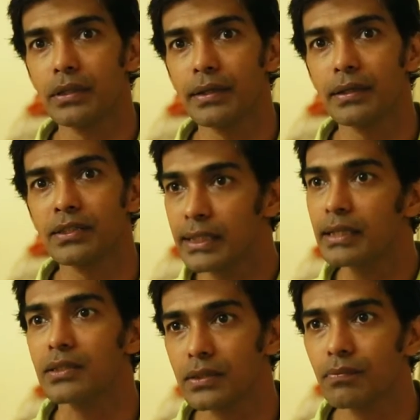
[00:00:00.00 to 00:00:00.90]
in the
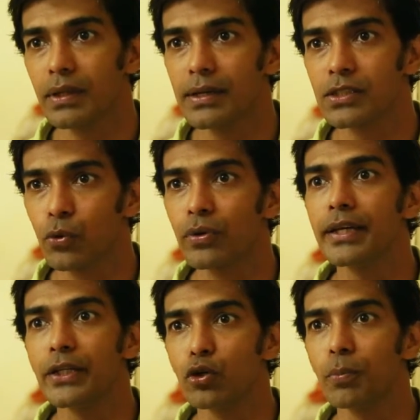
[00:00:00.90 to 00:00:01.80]
cities, it's
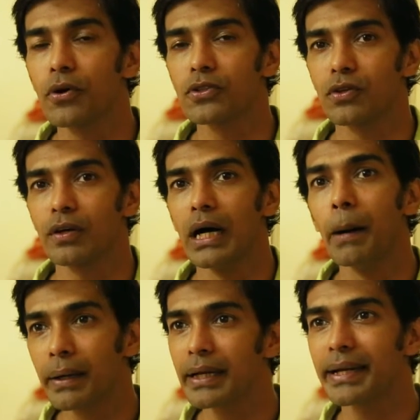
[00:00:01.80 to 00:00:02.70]
totally new, because
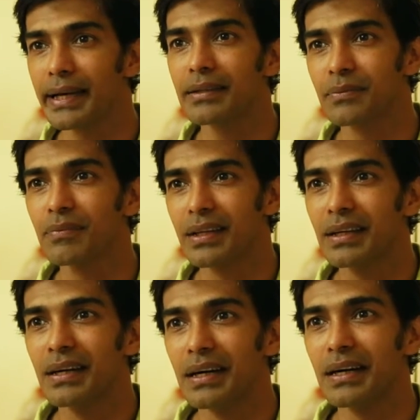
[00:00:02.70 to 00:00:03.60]
urban Indian,
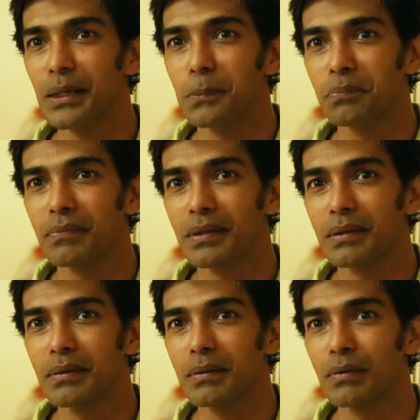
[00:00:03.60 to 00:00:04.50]

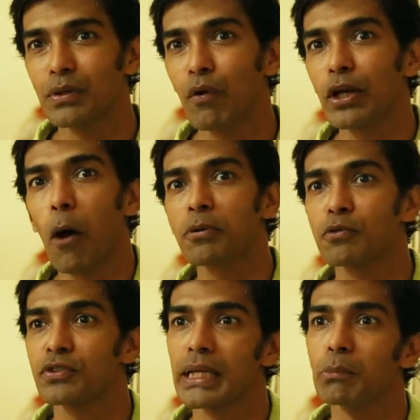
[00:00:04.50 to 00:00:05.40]
the only option
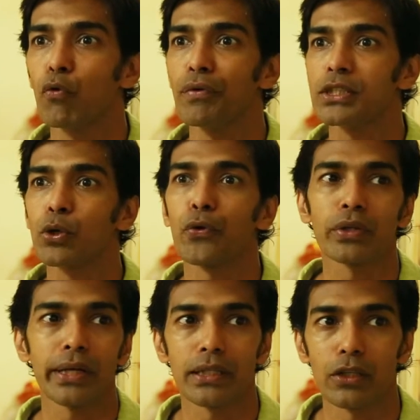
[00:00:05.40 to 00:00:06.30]
of seeing a movie is to go to
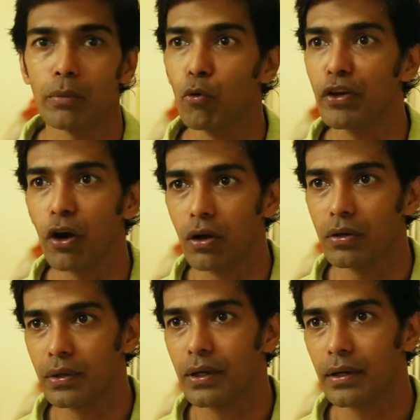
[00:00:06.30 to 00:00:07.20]
theatre or a movie hall,
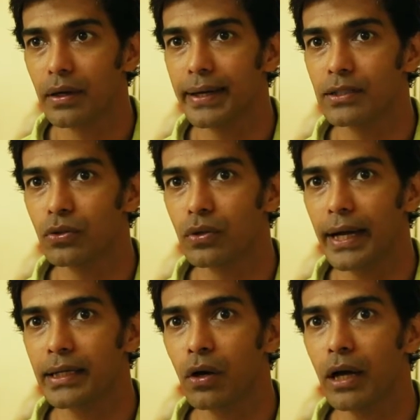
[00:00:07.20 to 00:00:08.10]
right? So
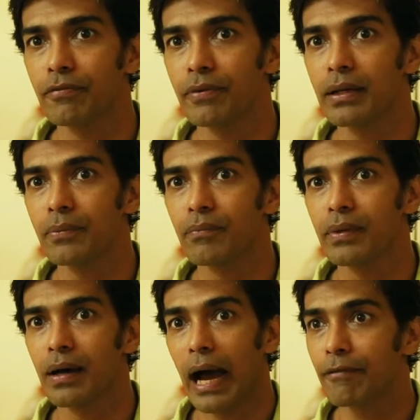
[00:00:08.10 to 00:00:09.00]
right now
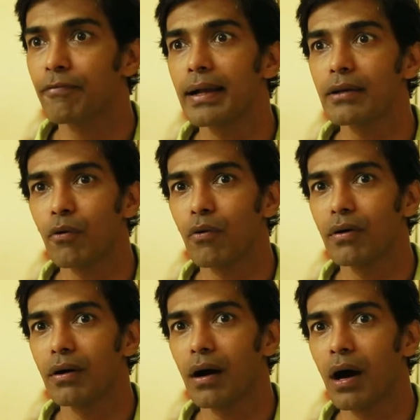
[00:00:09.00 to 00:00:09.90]
I felt,
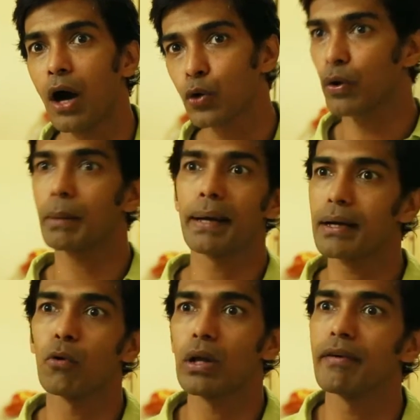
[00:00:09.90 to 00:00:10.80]
how do I
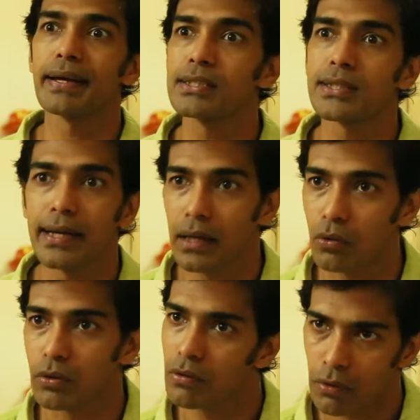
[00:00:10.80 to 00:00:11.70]
make Hola Venky stand
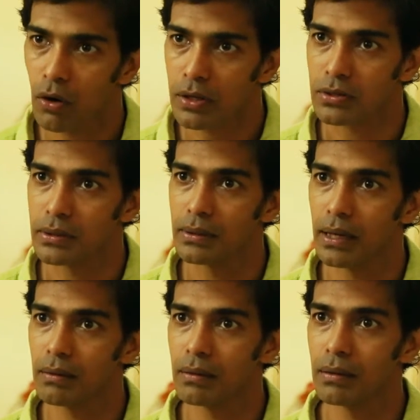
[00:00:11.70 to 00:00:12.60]
out? Honestly,
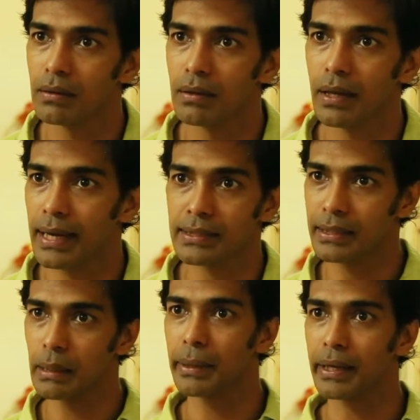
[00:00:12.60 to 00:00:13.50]
like I said in
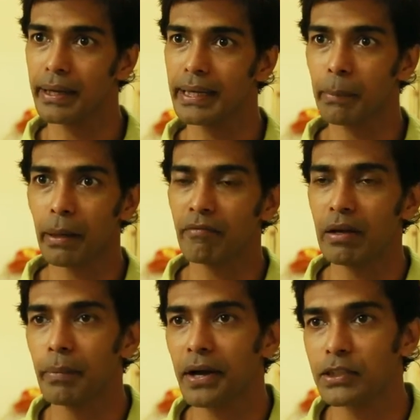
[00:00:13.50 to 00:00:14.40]
the beginning, independent
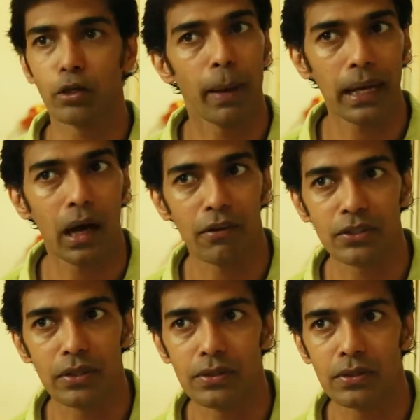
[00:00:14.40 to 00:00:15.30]
filmmakers have to back
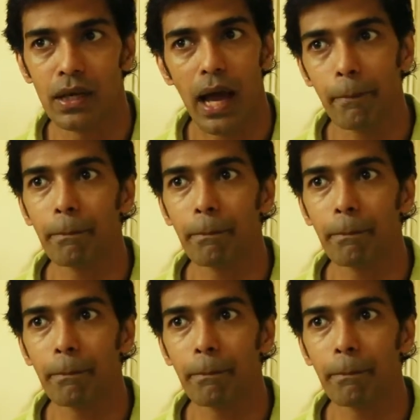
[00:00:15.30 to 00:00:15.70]
ourselves. I'm